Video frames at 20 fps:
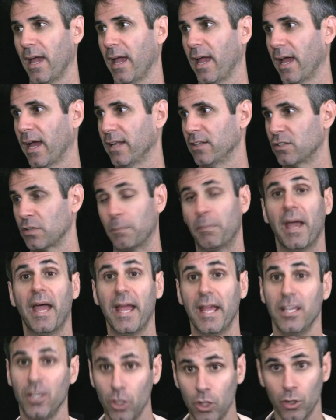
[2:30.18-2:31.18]
and to
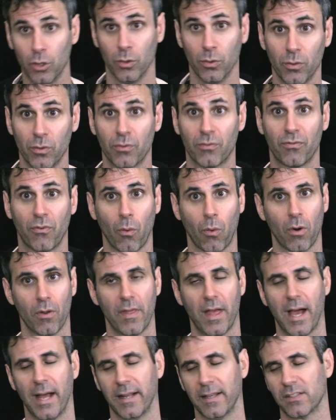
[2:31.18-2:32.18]
pay you for
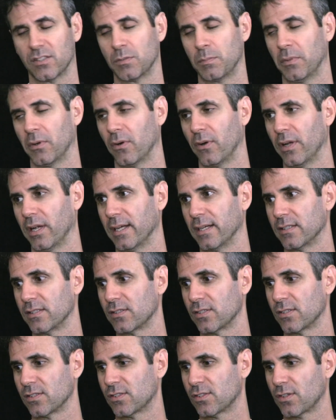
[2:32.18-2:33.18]
that
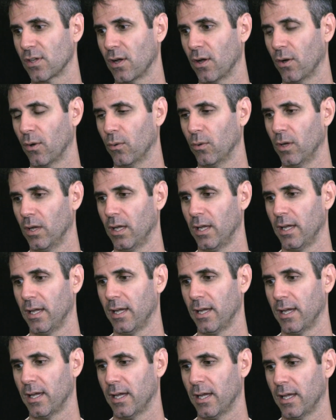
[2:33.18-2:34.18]
experience. So
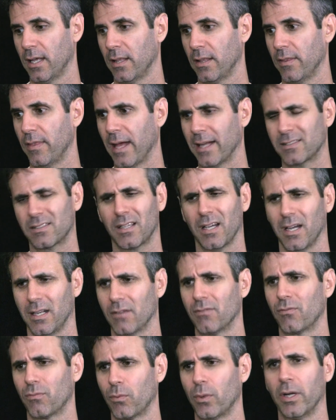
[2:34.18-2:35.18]
that's
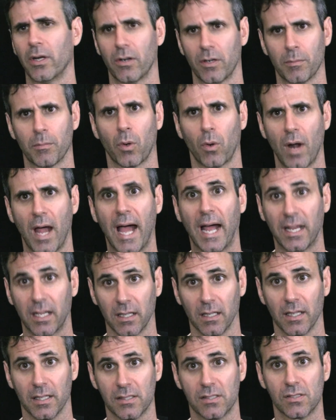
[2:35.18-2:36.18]
kind of weird and
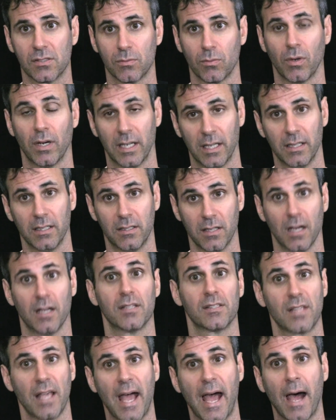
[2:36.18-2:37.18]
miraculous when it
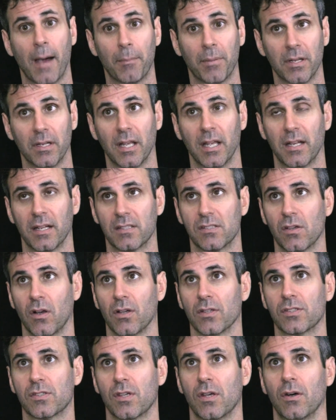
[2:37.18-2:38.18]
does happen, and it's
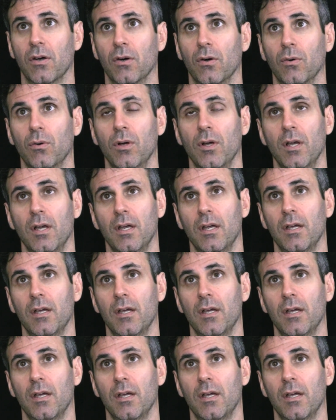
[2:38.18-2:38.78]
also